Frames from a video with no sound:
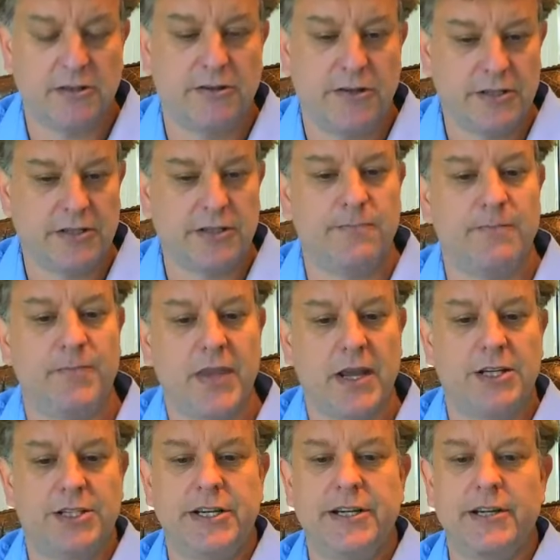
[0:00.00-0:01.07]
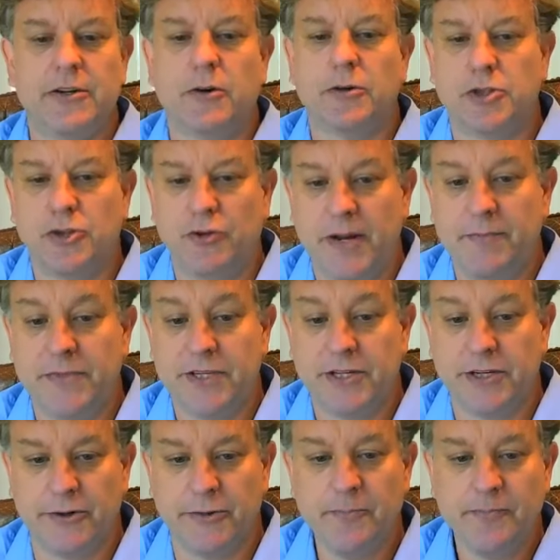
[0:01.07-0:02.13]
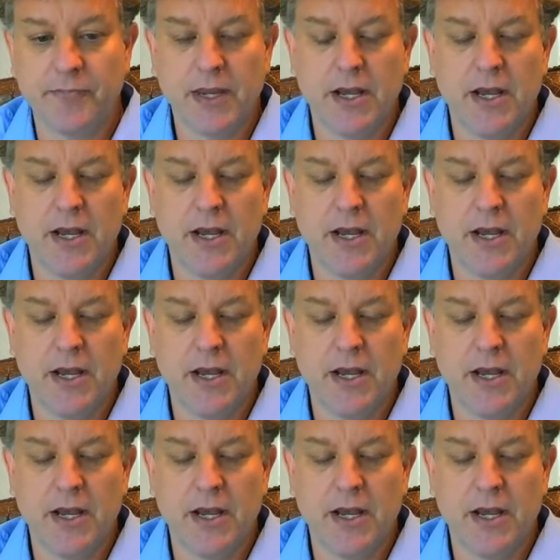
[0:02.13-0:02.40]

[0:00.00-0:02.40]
So there's a gene called TREM2